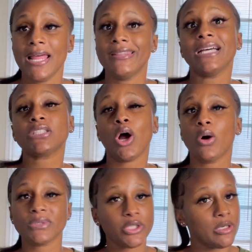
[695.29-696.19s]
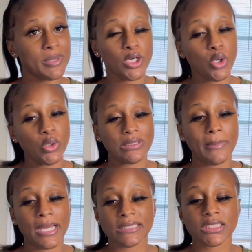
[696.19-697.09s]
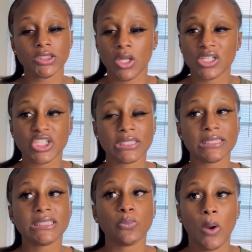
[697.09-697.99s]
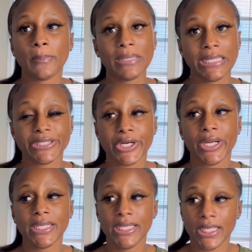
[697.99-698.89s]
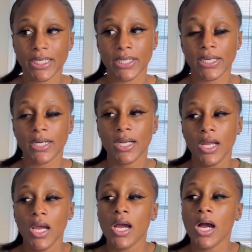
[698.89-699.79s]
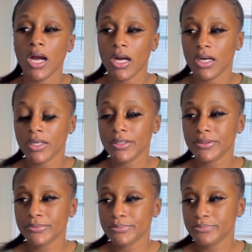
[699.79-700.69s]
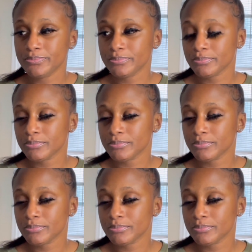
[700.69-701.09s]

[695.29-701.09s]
That's always gonna be a goal of mine, to launch at least one planner a year. Um,